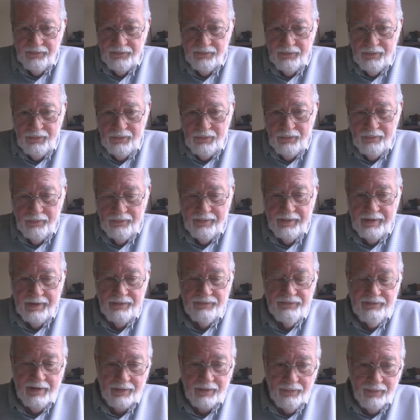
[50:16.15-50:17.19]
to
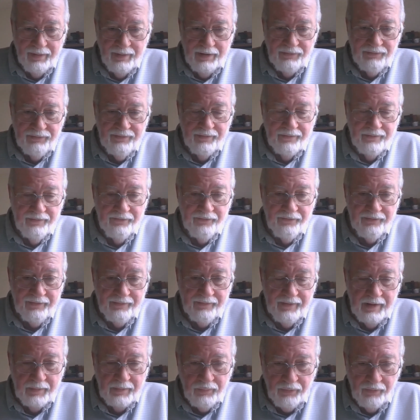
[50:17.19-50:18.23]
the
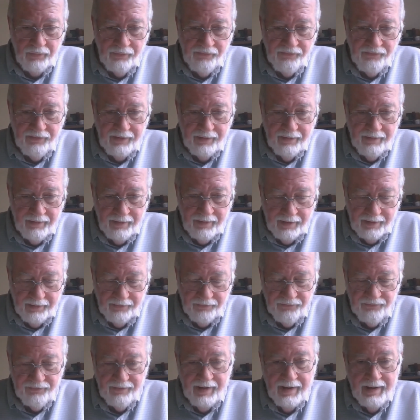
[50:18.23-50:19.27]
generations that preceded
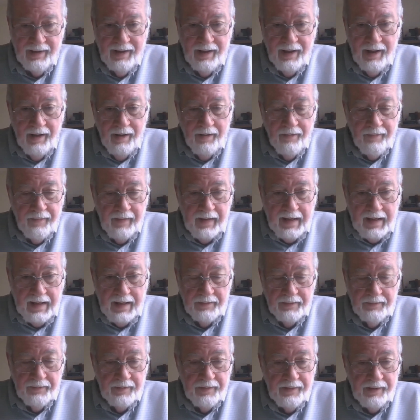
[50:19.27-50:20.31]
us
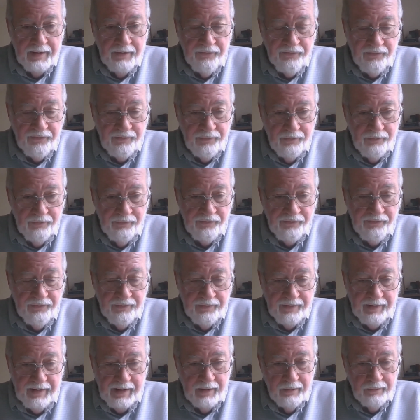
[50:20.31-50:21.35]
than the
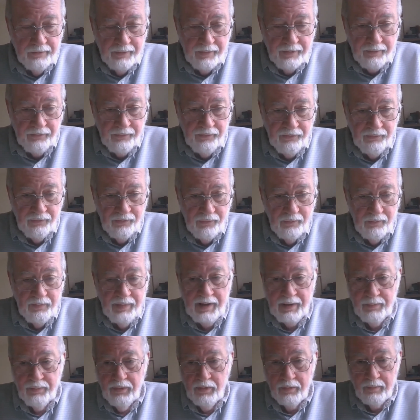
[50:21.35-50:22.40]
students today look
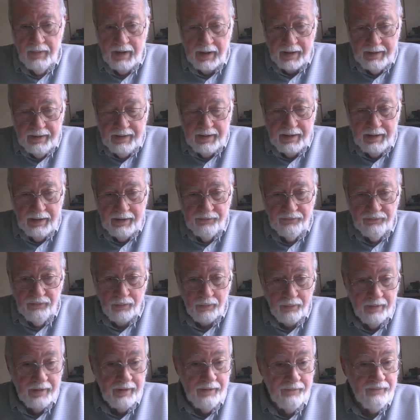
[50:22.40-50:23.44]
to people my
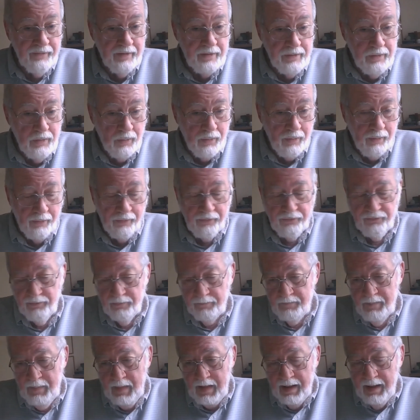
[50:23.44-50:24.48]
age or even
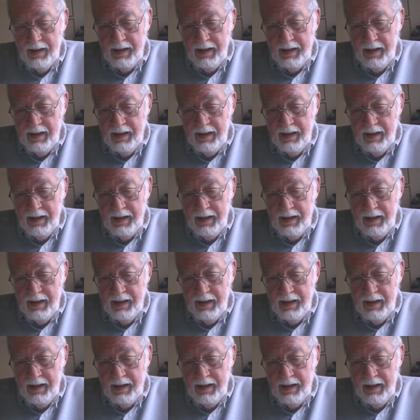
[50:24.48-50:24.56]
yours.